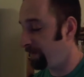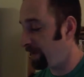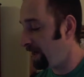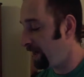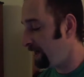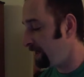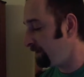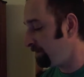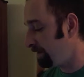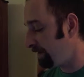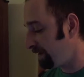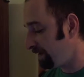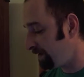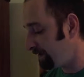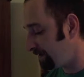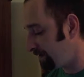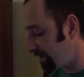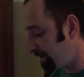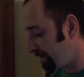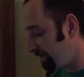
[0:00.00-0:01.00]
Anybody
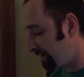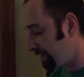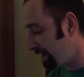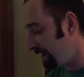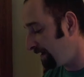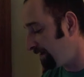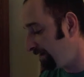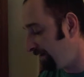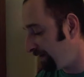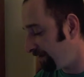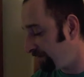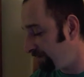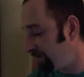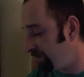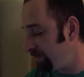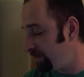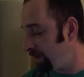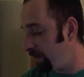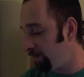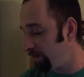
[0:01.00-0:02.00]
that I
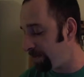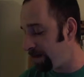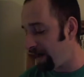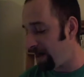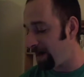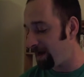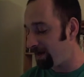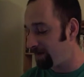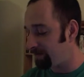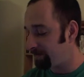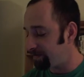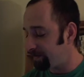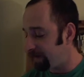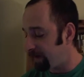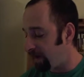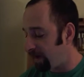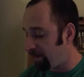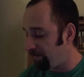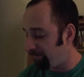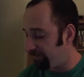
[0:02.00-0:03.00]
know that has an
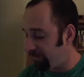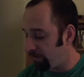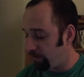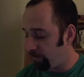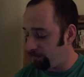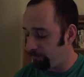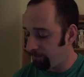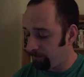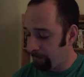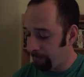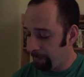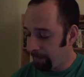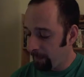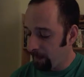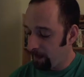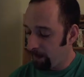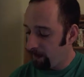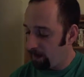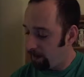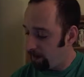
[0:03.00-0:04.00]
iPhone,
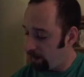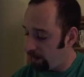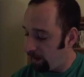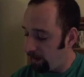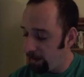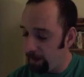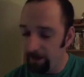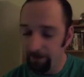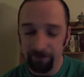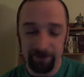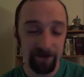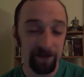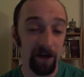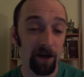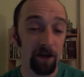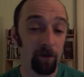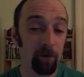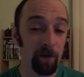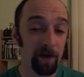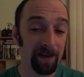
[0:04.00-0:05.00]
I have
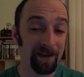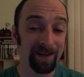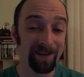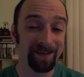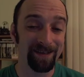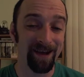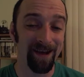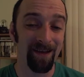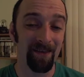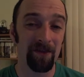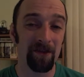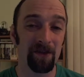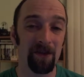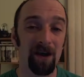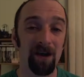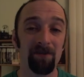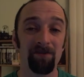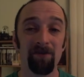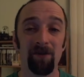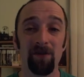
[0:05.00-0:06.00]
stuck one of these on their
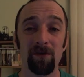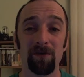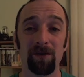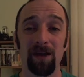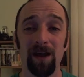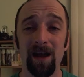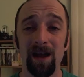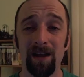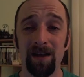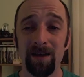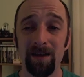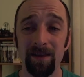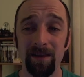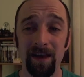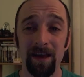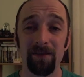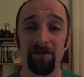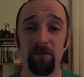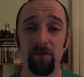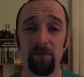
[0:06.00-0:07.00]
iPhone, and
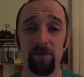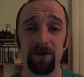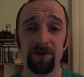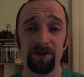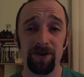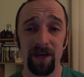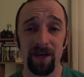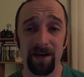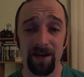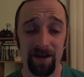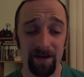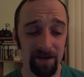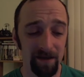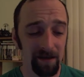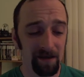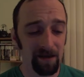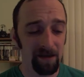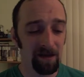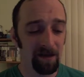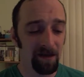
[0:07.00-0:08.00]
they've appreciated it.
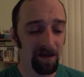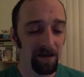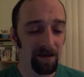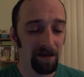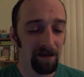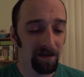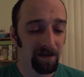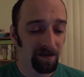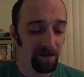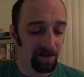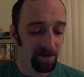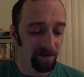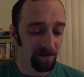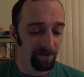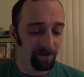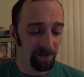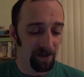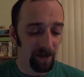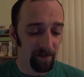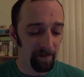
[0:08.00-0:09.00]

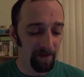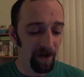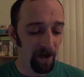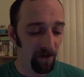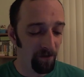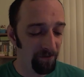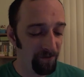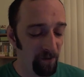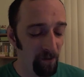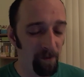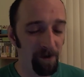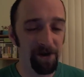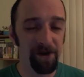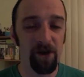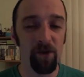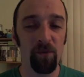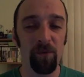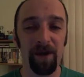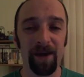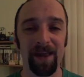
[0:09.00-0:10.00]
So let me know if you want to
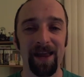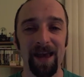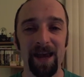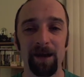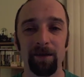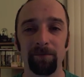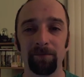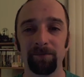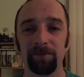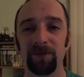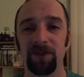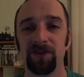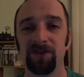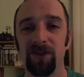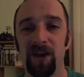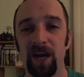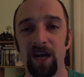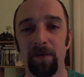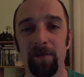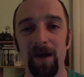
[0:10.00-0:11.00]
know where to get them, to
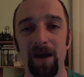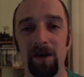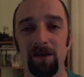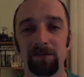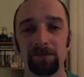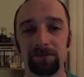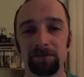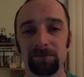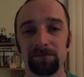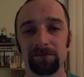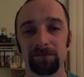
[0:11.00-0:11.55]
check them out.